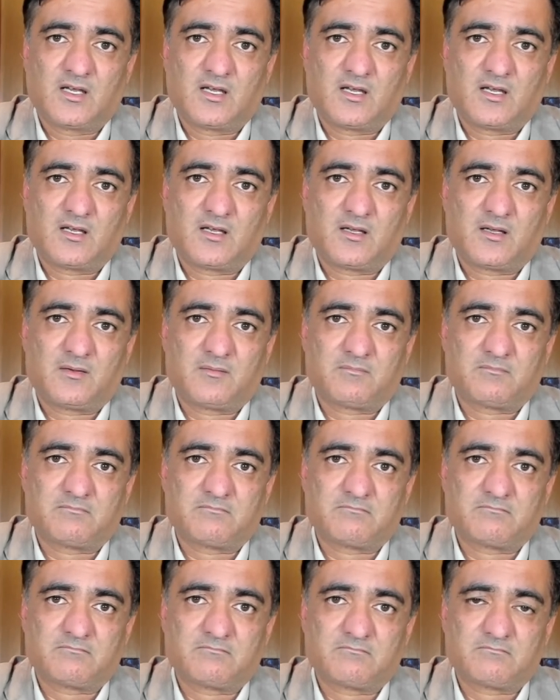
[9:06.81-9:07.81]

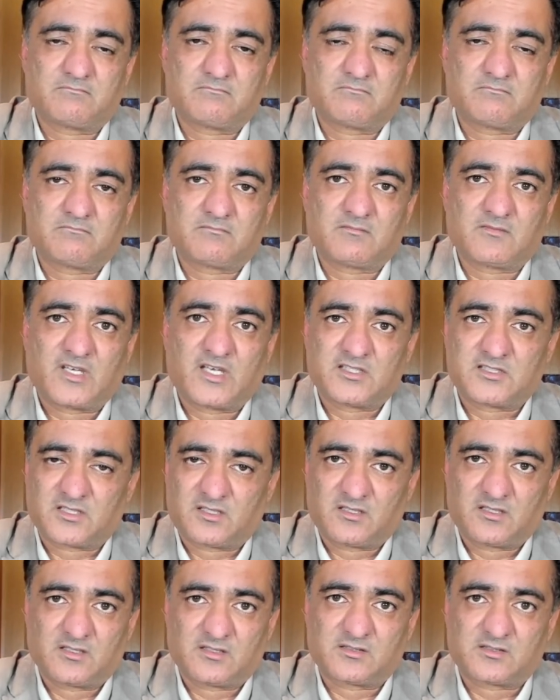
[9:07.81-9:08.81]

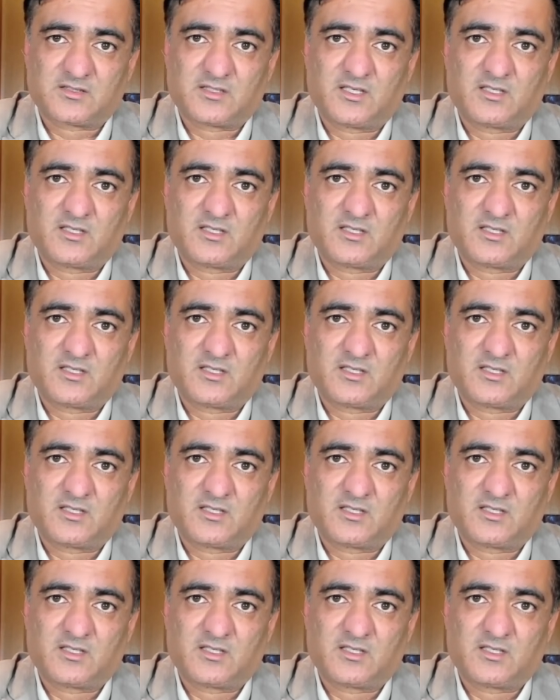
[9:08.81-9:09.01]
agendas,